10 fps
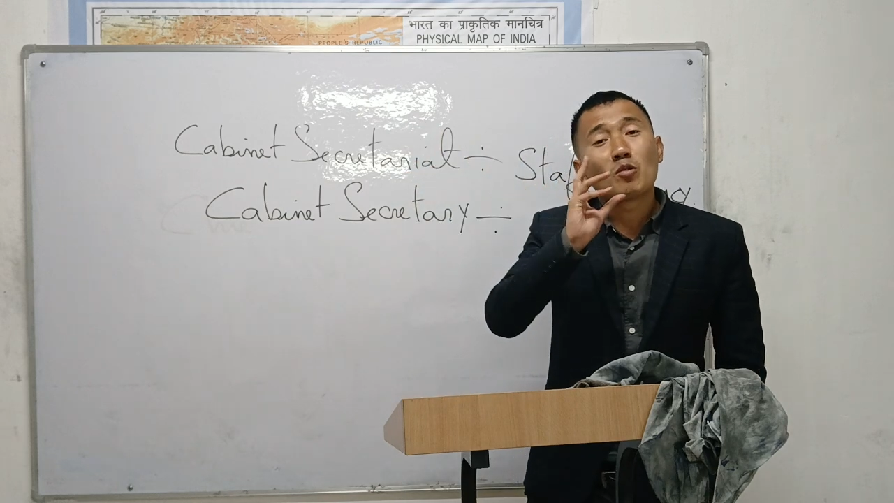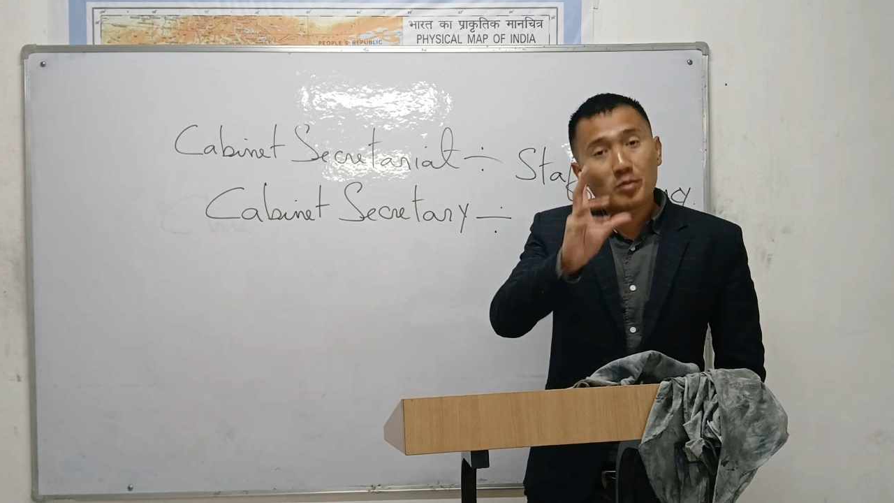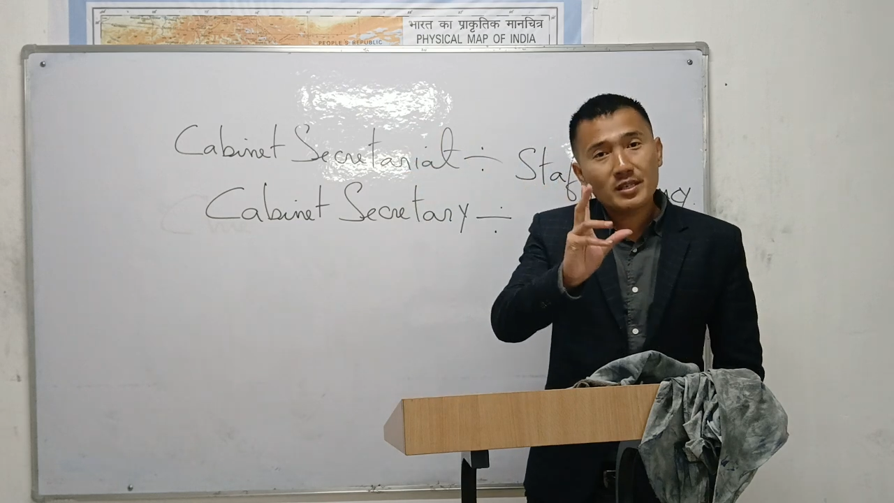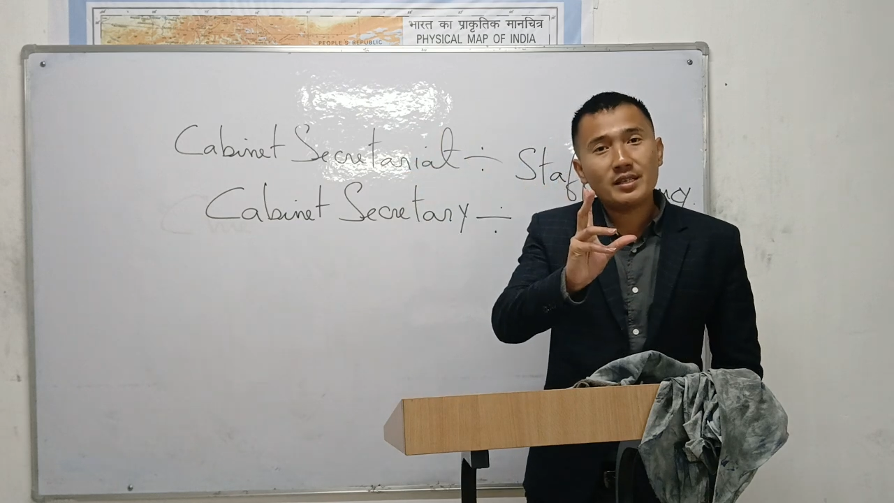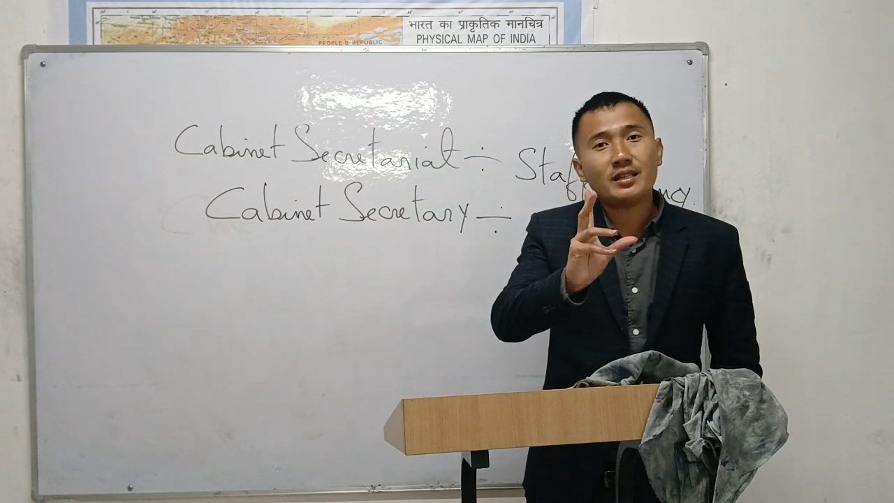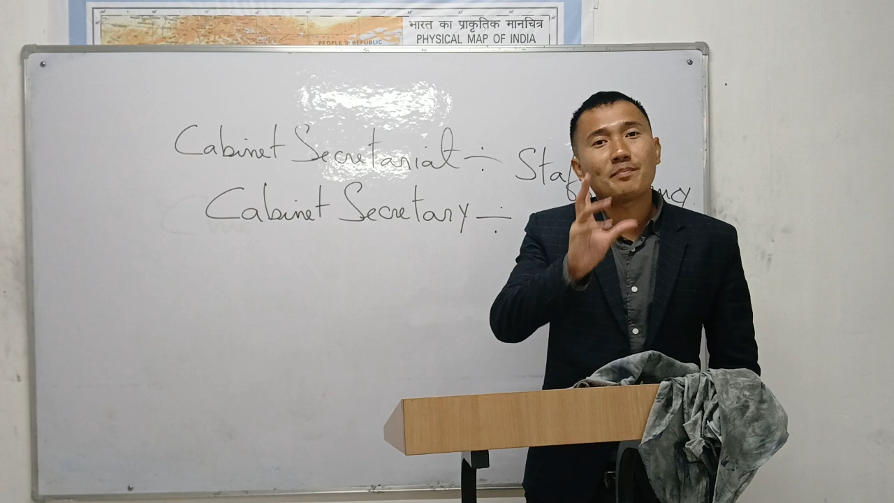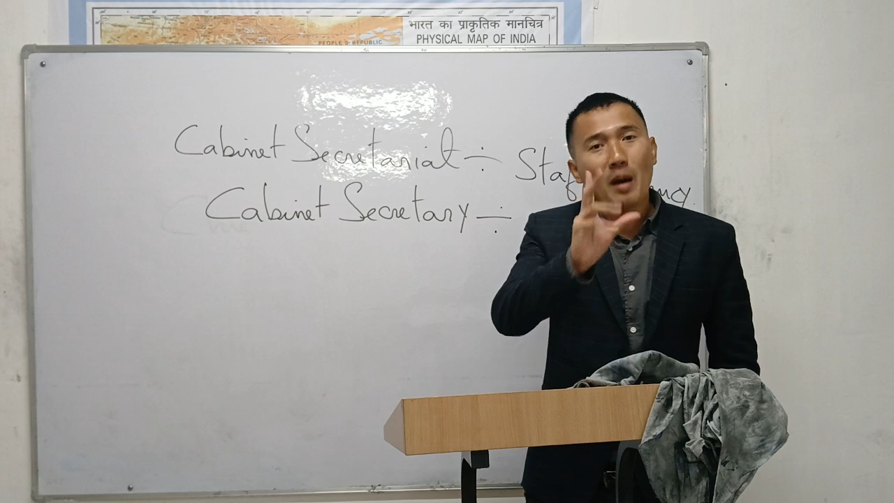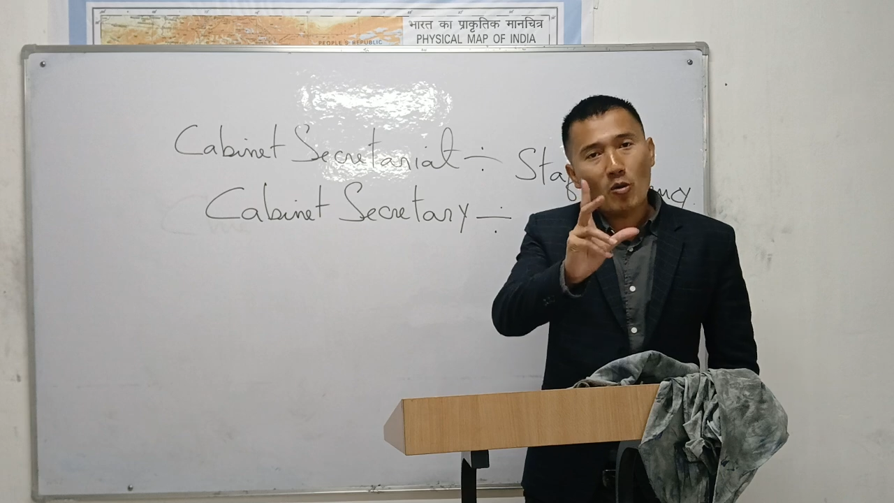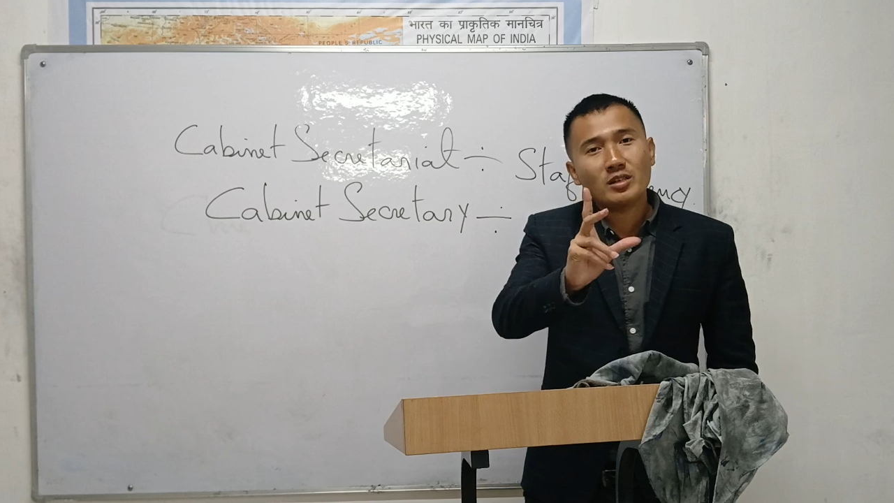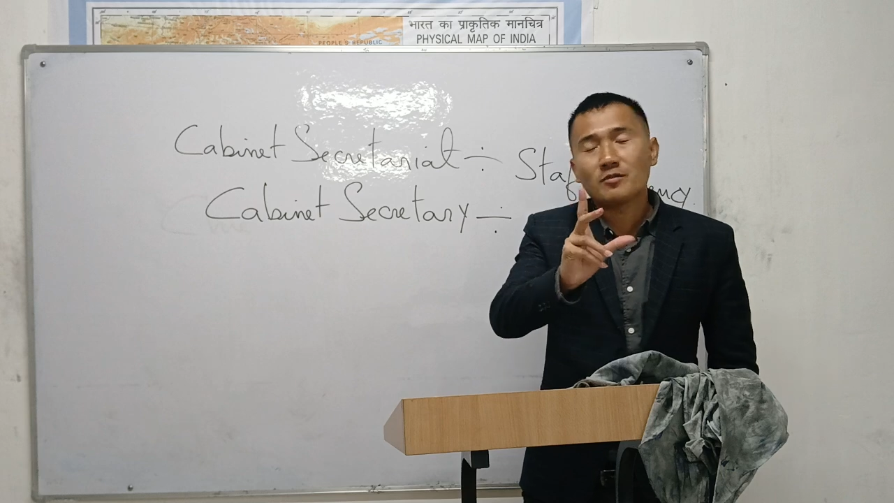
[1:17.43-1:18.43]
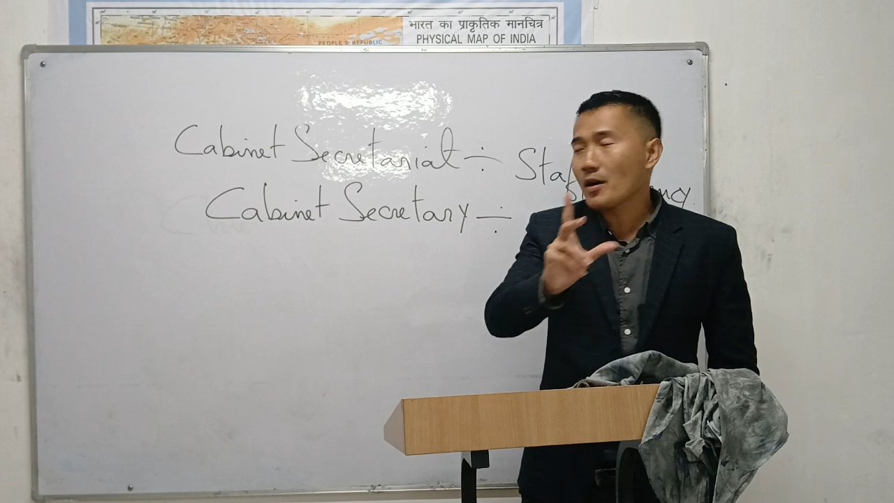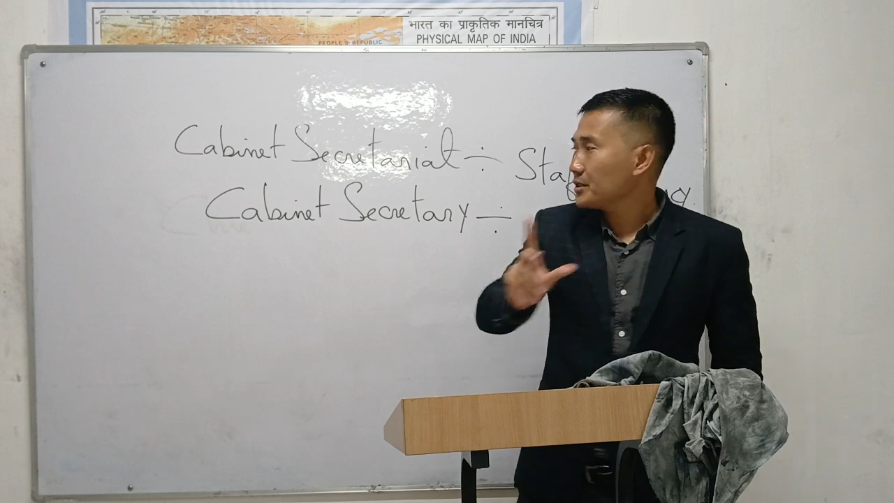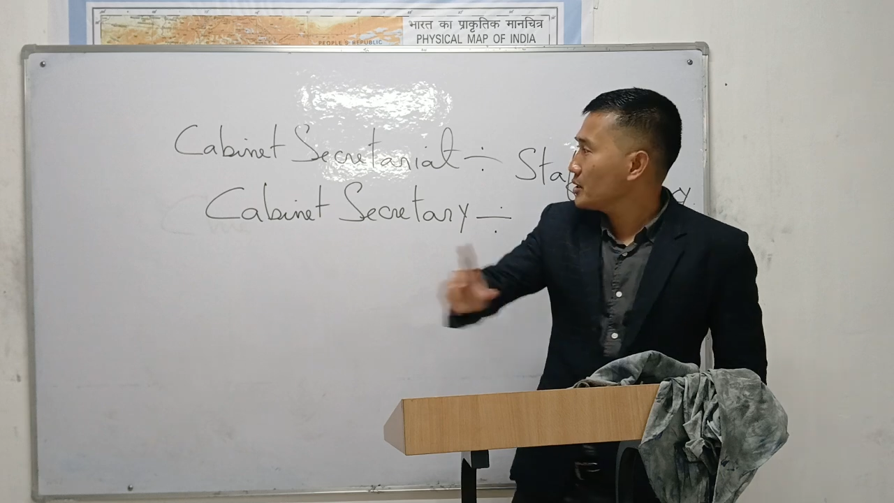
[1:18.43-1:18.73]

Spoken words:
we will see the powers and function